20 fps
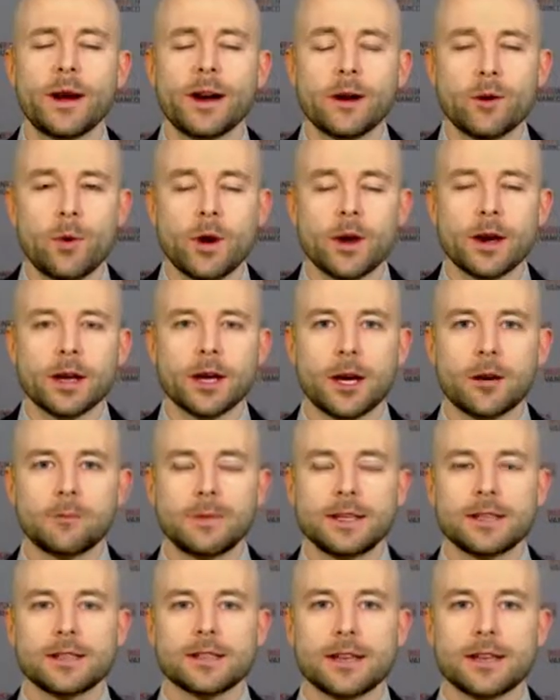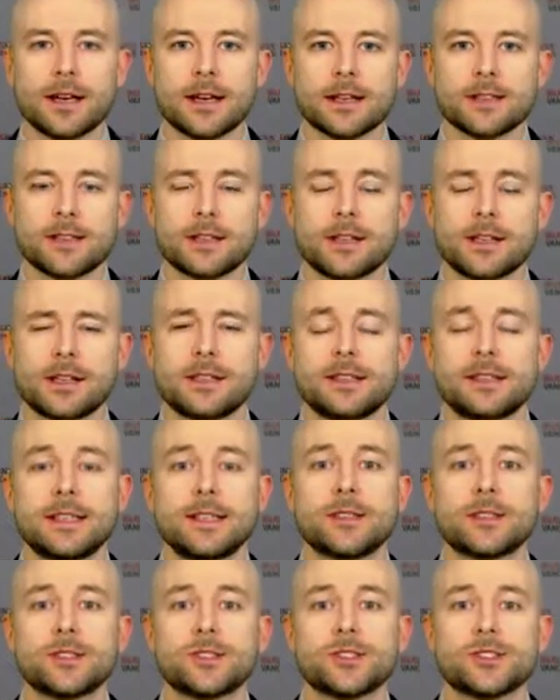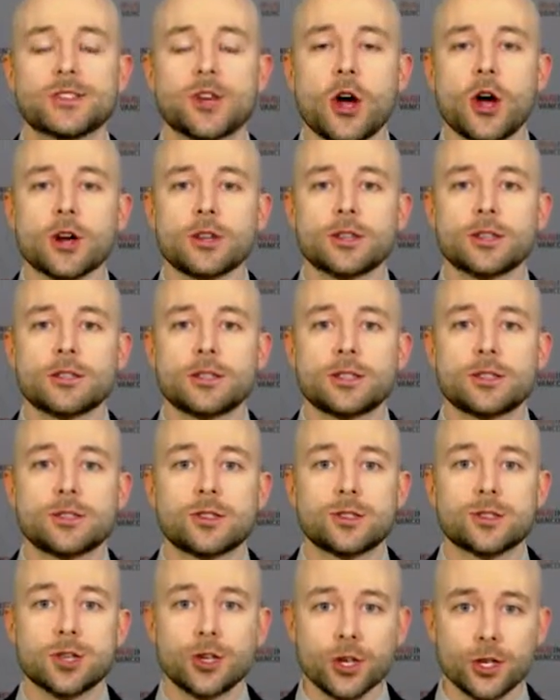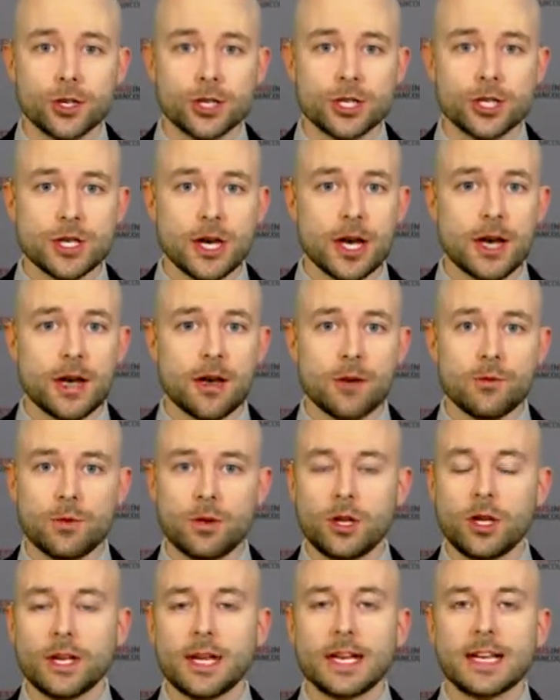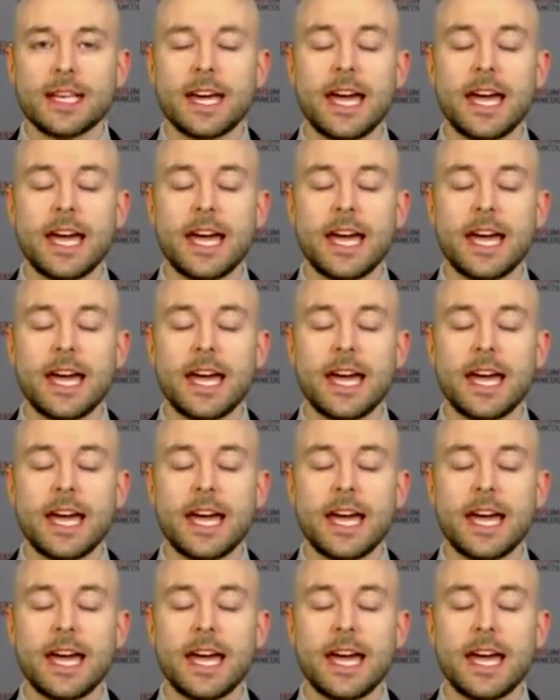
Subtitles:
marijuana companies see their stocks just surge. Look at